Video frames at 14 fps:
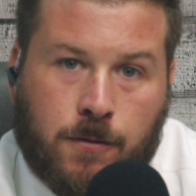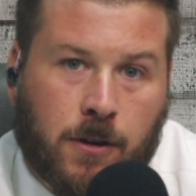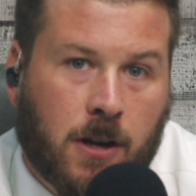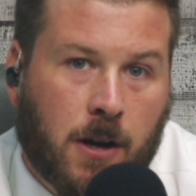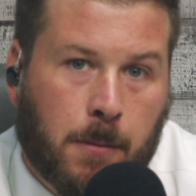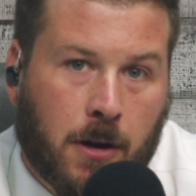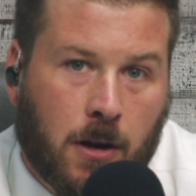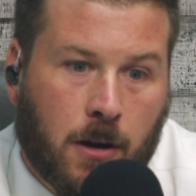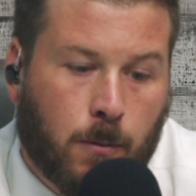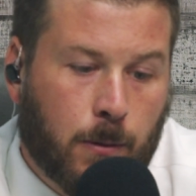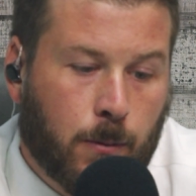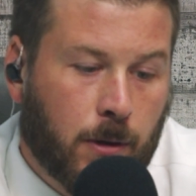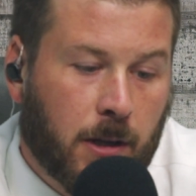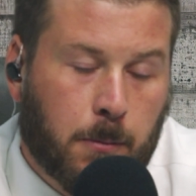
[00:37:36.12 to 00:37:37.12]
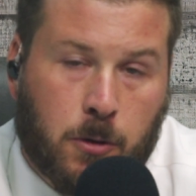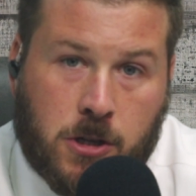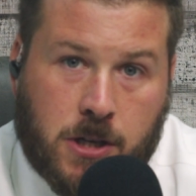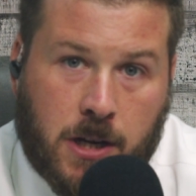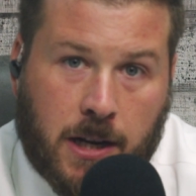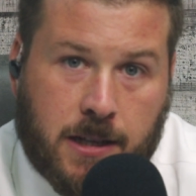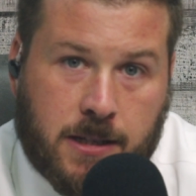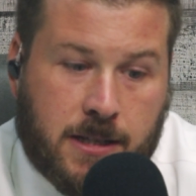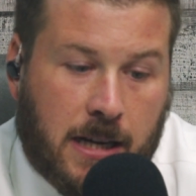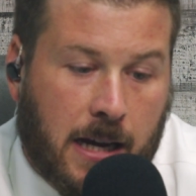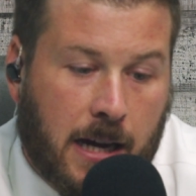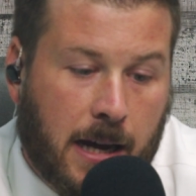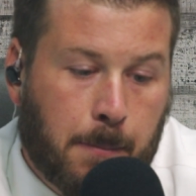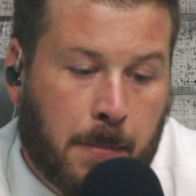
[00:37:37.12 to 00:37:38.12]
for coming on. We really appreciate his
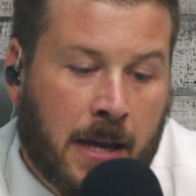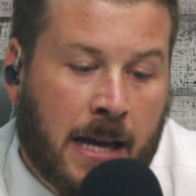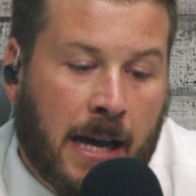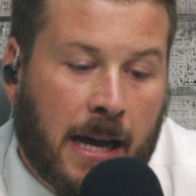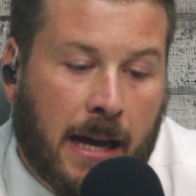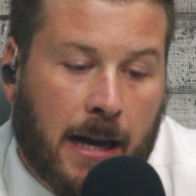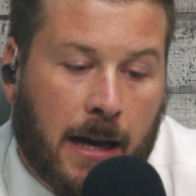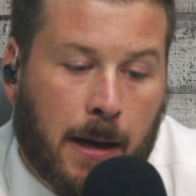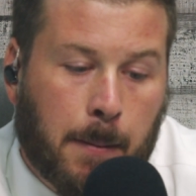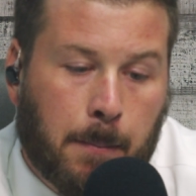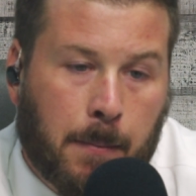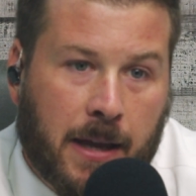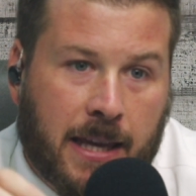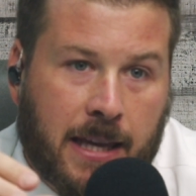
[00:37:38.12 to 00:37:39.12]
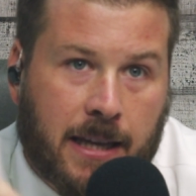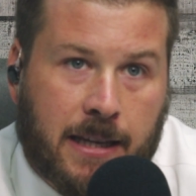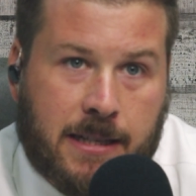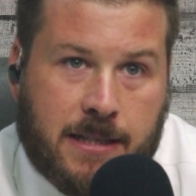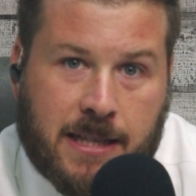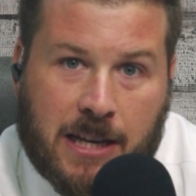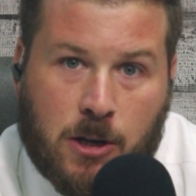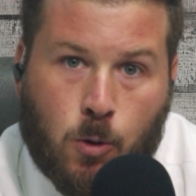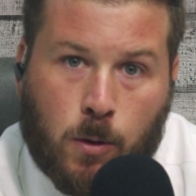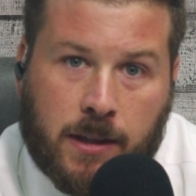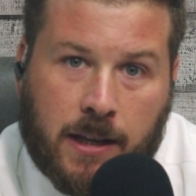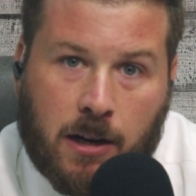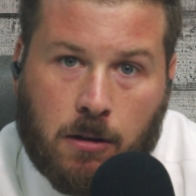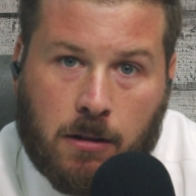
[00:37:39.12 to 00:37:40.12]
time. He is the
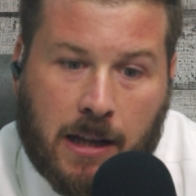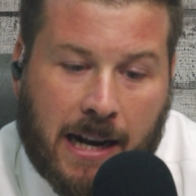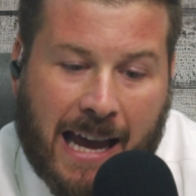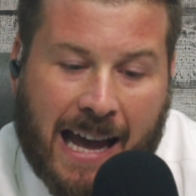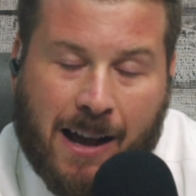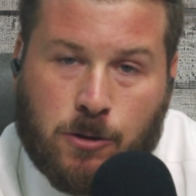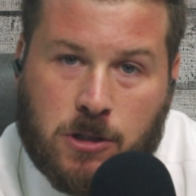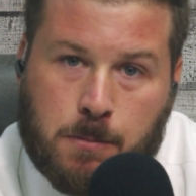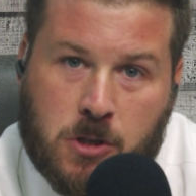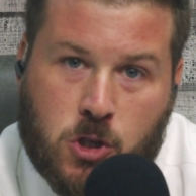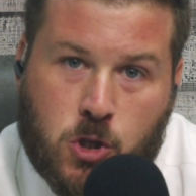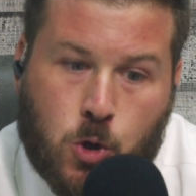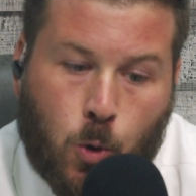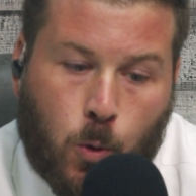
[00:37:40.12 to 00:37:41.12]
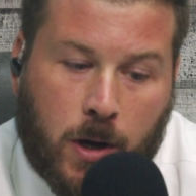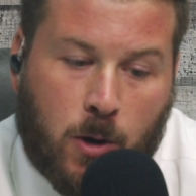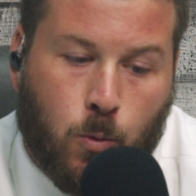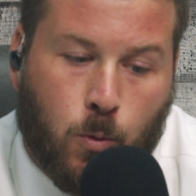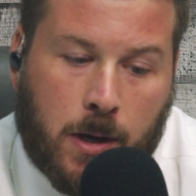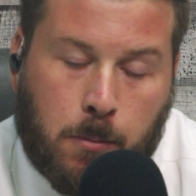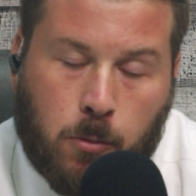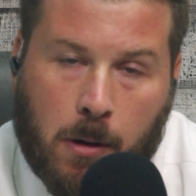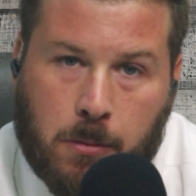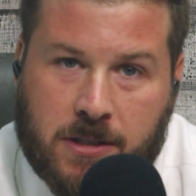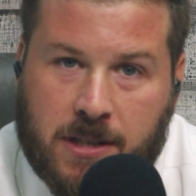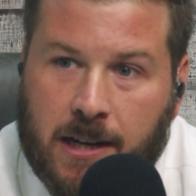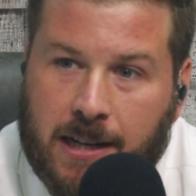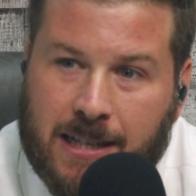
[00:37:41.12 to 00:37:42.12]
North Carolina House Majority Whip
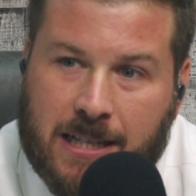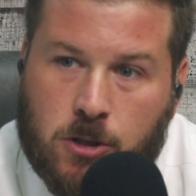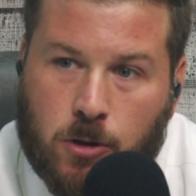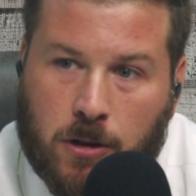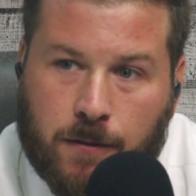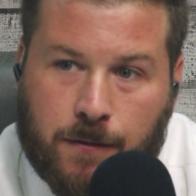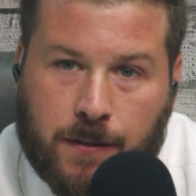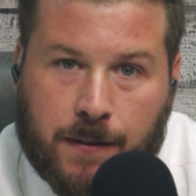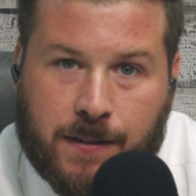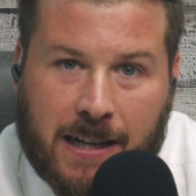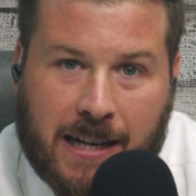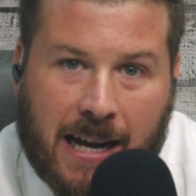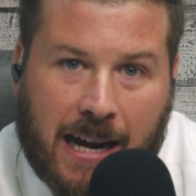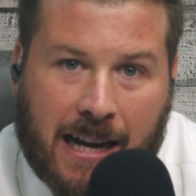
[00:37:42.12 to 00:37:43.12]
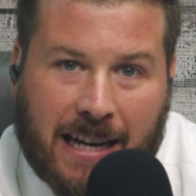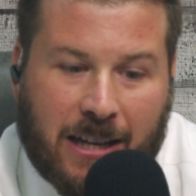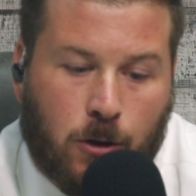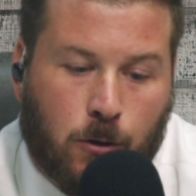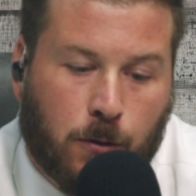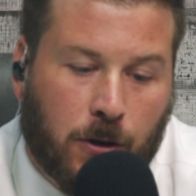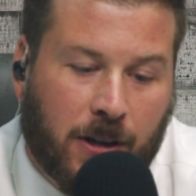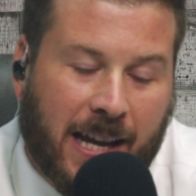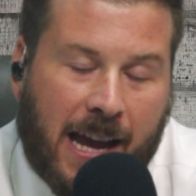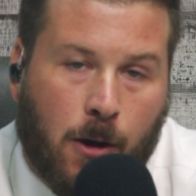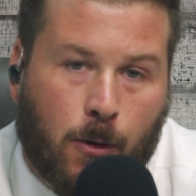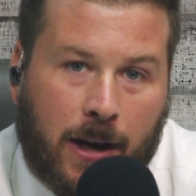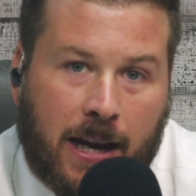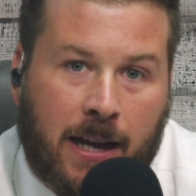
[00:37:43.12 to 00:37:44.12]
representing District 59, Guilford
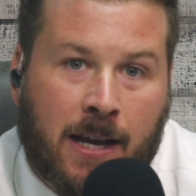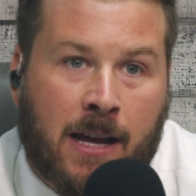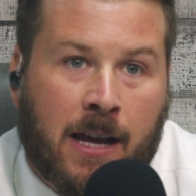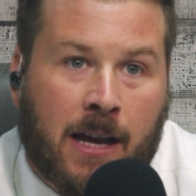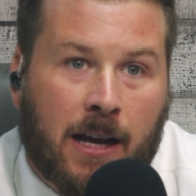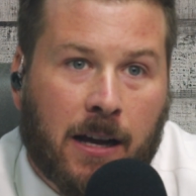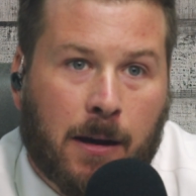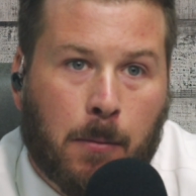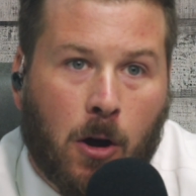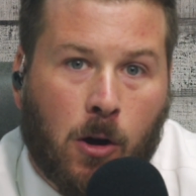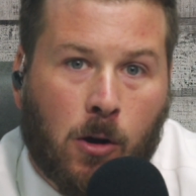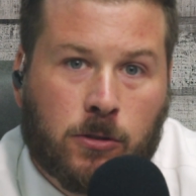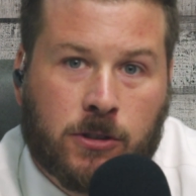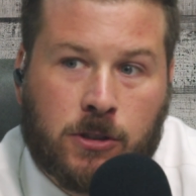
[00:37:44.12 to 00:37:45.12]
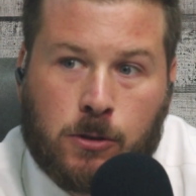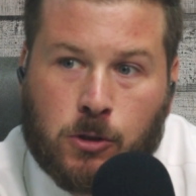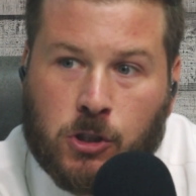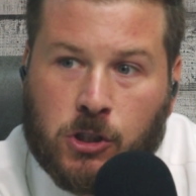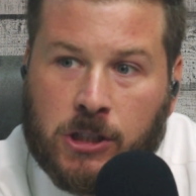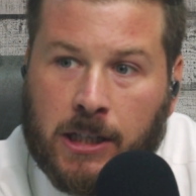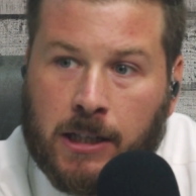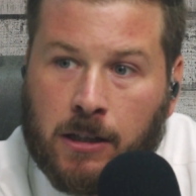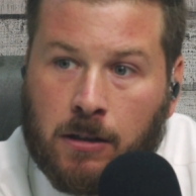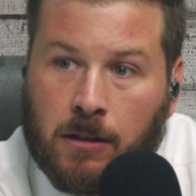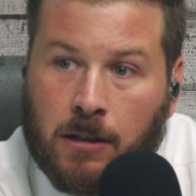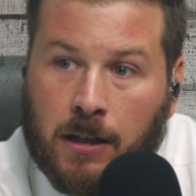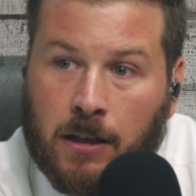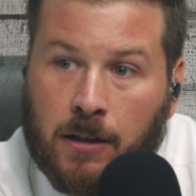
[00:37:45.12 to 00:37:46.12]
County. Also
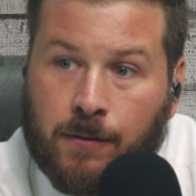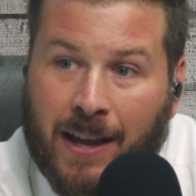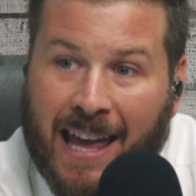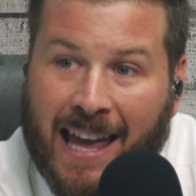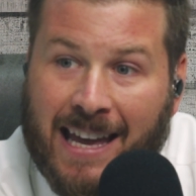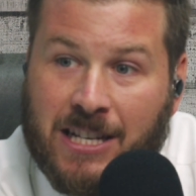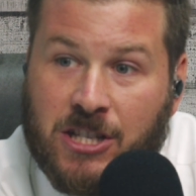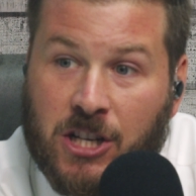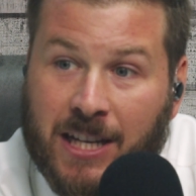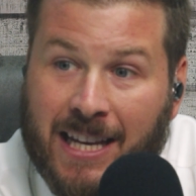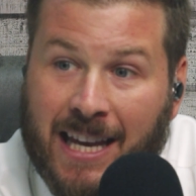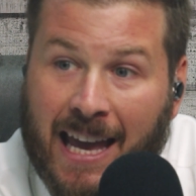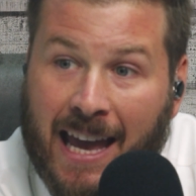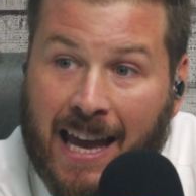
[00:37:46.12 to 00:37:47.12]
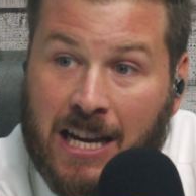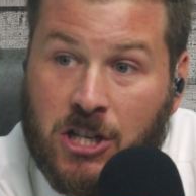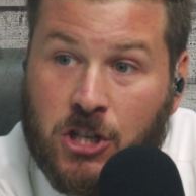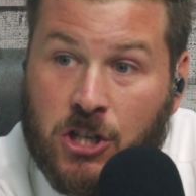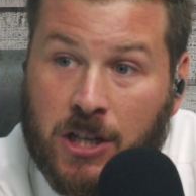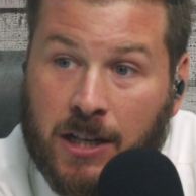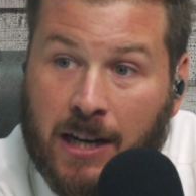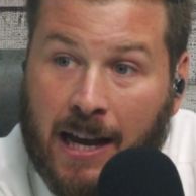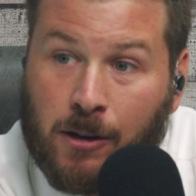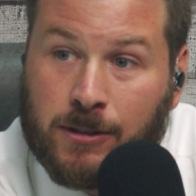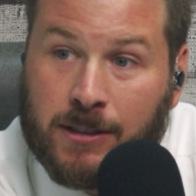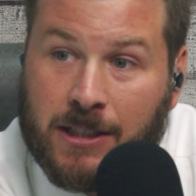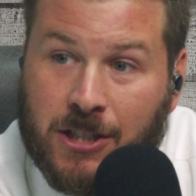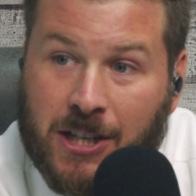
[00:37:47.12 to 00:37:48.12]
chair of education,
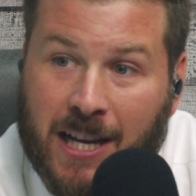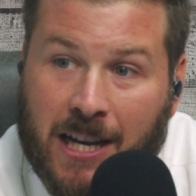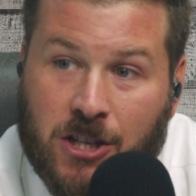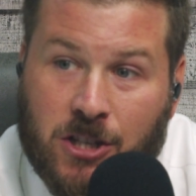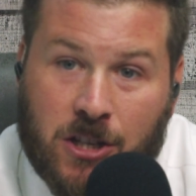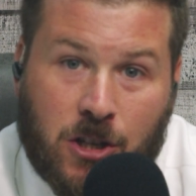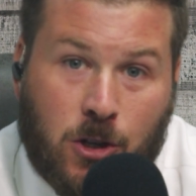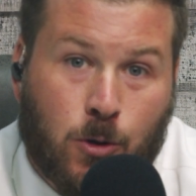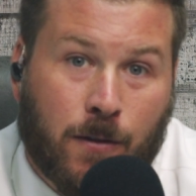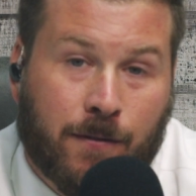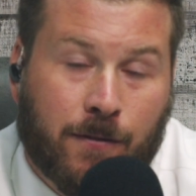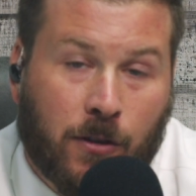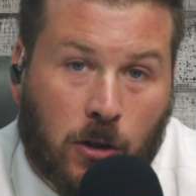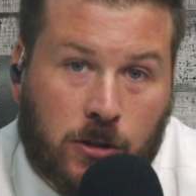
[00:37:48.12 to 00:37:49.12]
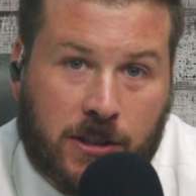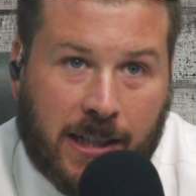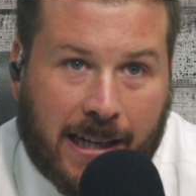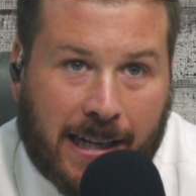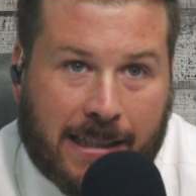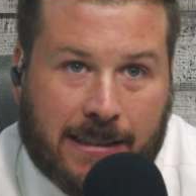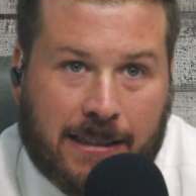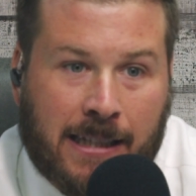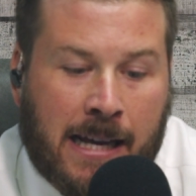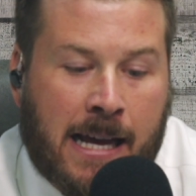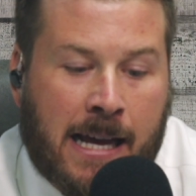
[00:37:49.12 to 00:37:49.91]
House Education Universities.